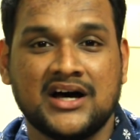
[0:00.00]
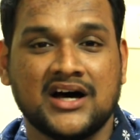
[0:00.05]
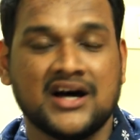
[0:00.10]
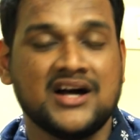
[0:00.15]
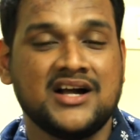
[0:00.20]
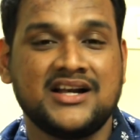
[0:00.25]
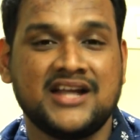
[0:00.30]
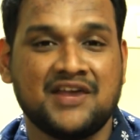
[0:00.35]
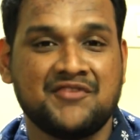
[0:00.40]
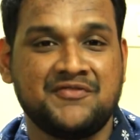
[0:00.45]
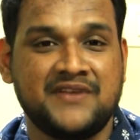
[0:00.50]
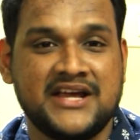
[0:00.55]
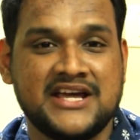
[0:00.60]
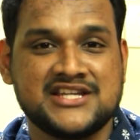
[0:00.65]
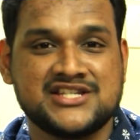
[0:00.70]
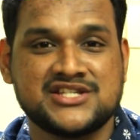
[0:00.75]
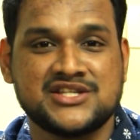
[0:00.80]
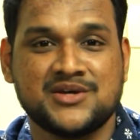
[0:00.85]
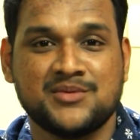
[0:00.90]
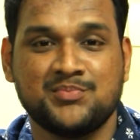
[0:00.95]
Her tough
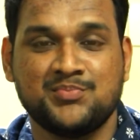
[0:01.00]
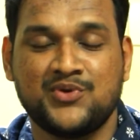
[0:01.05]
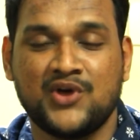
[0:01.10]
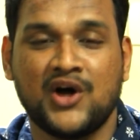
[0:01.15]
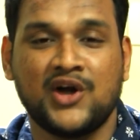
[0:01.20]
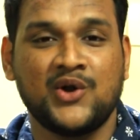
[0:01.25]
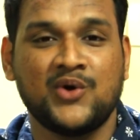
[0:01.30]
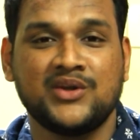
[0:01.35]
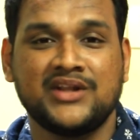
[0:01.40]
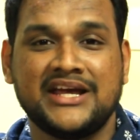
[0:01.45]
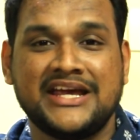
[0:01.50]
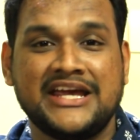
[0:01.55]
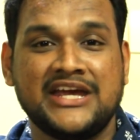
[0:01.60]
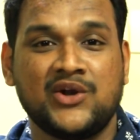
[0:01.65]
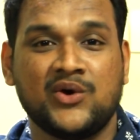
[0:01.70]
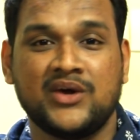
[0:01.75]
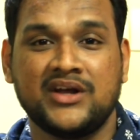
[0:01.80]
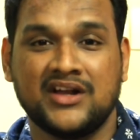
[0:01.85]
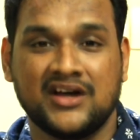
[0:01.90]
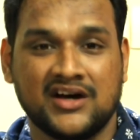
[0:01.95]
days brought out the
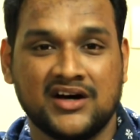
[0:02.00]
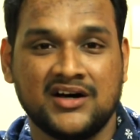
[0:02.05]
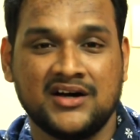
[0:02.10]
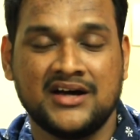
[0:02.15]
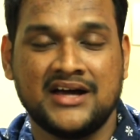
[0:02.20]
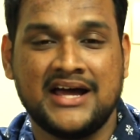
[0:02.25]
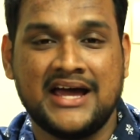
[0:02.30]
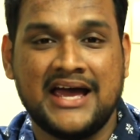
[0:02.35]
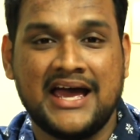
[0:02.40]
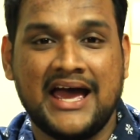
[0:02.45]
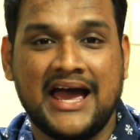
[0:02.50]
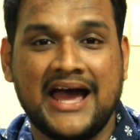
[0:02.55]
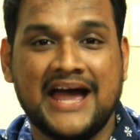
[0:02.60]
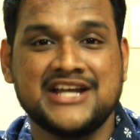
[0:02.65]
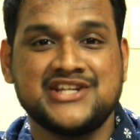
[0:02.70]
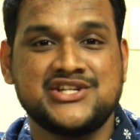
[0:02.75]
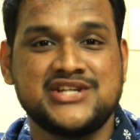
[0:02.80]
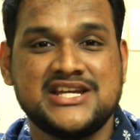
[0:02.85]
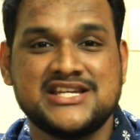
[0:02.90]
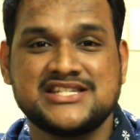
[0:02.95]
hero in her,
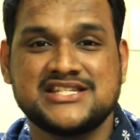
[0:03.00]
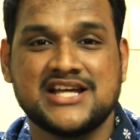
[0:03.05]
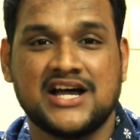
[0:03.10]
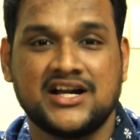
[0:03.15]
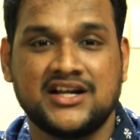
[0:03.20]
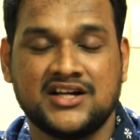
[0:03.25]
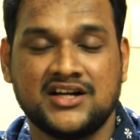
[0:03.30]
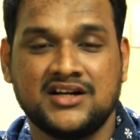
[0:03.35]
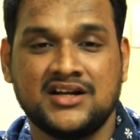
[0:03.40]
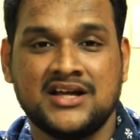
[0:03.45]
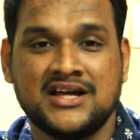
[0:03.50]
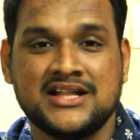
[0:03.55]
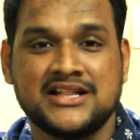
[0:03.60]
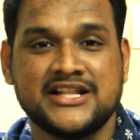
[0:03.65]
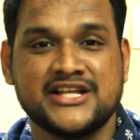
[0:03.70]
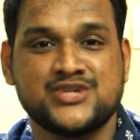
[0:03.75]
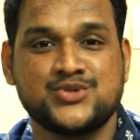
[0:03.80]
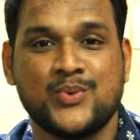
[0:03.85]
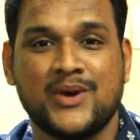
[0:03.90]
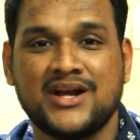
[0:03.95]
and she started
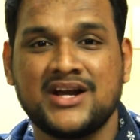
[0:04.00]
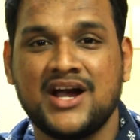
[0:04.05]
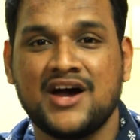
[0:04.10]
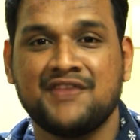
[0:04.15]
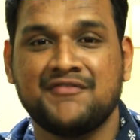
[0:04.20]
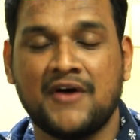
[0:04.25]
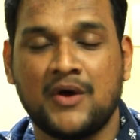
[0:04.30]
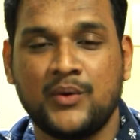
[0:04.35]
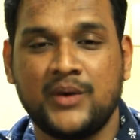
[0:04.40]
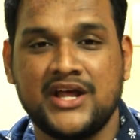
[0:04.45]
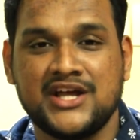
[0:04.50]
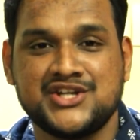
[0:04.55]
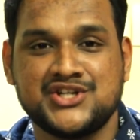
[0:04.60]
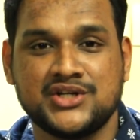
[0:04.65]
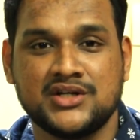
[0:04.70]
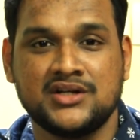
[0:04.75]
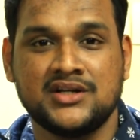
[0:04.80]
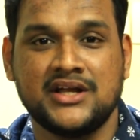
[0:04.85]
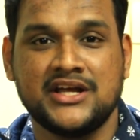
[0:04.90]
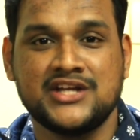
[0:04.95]
the Swarga
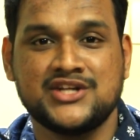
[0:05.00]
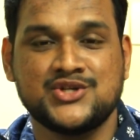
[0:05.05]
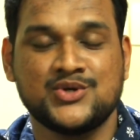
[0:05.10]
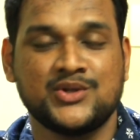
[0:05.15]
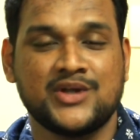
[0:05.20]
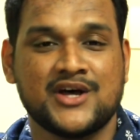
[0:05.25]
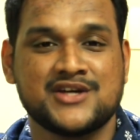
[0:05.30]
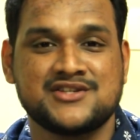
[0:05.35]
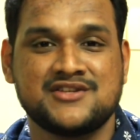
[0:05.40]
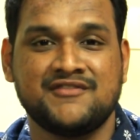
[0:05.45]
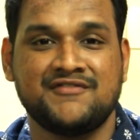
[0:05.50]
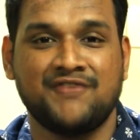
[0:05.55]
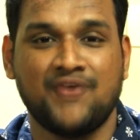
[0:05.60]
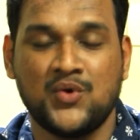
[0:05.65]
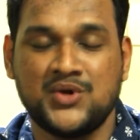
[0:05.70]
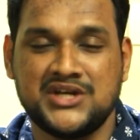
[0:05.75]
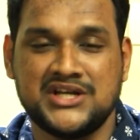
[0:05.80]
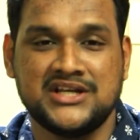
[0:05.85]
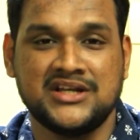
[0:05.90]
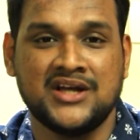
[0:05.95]
Foundation in
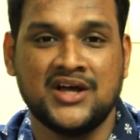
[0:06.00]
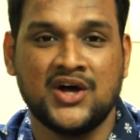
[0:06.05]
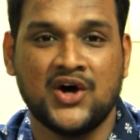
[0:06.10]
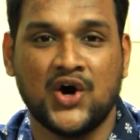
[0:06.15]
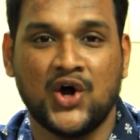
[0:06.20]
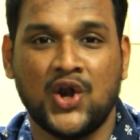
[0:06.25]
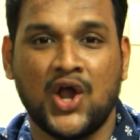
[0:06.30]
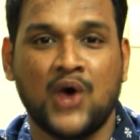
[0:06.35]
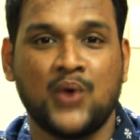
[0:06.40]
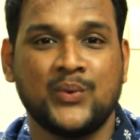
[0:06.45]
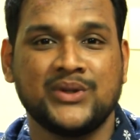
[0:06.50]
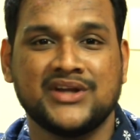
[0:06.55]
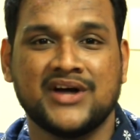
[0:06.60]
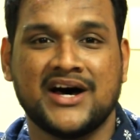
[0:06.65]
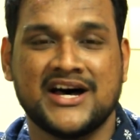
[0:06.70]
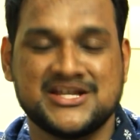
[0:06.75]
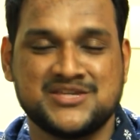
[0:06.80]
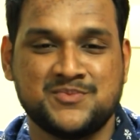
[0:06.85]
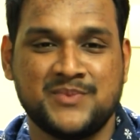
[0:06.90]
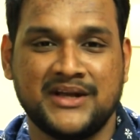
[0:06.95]
2014 along with
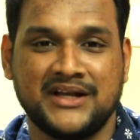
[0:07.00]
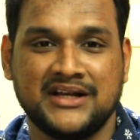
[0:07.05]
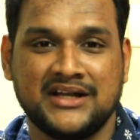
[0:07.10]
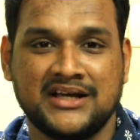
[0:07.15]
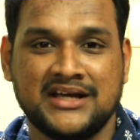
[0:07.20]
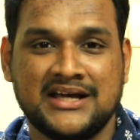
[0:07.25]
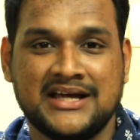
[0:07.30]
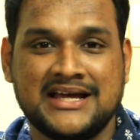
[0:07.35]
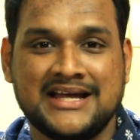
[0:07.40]
her husband.